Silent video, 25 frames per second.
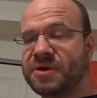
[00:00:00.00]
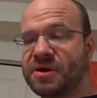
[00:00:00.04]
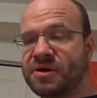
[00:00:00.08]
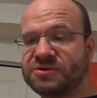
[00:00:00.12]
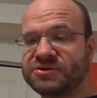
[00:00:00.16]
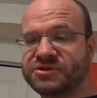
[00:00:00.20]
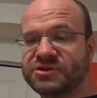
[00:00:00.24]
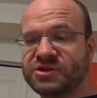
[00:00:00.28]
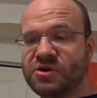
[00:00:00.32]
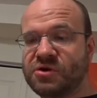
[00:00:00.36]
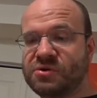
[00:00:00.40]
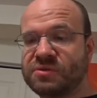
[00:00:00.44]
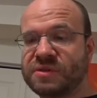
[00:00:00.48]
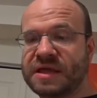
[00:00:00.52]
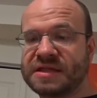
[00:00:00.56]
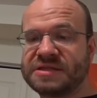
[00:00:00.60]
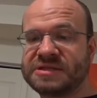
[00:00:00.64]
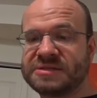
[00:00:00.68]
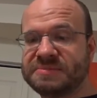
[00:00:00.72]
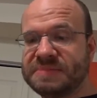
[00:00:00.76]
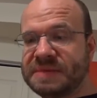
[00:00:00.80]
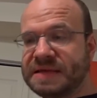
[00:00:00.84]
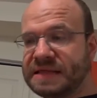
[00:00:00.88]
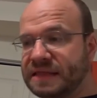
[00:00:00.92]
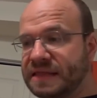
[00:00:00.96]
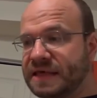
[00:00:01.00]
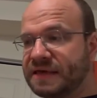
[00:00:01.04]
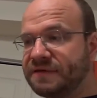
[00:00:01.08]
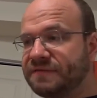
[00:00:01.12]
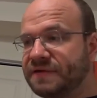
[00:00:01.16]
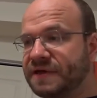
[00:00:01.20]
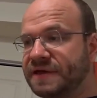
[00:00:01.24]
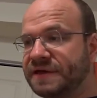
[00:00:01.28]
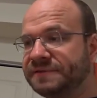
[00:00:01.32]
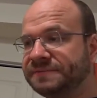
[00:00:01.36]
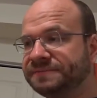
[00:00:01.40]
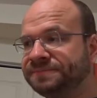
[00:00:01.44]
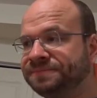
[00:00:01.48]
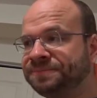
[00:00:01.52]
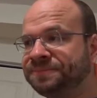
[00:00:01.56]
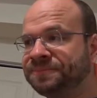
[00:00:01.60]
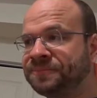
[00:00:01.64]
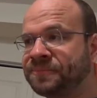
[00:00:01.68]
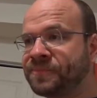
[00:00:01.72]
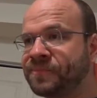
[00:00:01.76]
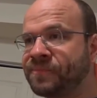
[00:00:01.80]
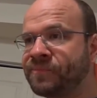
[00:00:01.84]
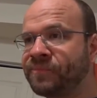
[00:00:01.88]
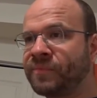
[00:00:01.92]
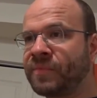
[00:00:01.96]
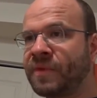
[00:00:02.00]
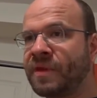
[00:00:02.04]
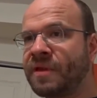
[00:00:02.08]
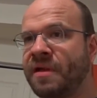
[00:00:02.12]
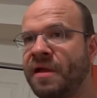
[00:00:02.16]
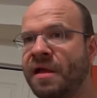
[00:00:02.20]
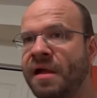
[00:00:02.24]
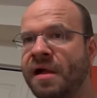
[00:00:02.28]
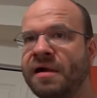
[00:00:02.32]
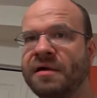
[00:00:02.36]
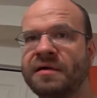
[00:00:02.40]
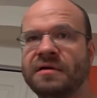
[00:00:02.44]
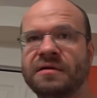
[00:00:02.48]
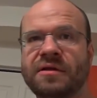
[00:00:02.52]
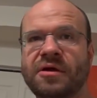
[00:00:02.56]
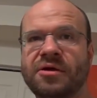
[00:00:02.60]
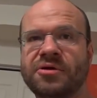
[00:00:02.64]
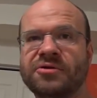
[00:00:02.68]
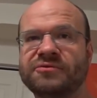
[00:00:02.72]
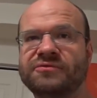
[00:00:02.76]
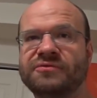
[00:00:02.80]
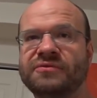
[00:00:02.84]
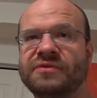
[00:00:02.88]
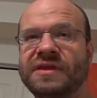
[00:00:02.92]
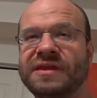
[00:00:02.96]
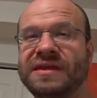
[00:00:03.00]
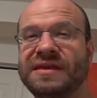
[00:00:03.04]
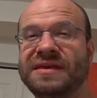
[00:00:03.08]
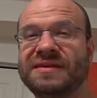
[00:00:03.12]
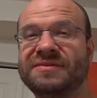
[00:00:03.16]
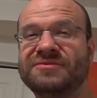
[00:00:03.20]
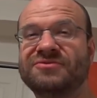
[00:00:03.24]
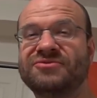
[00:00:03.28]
also lets me live in clutter-free.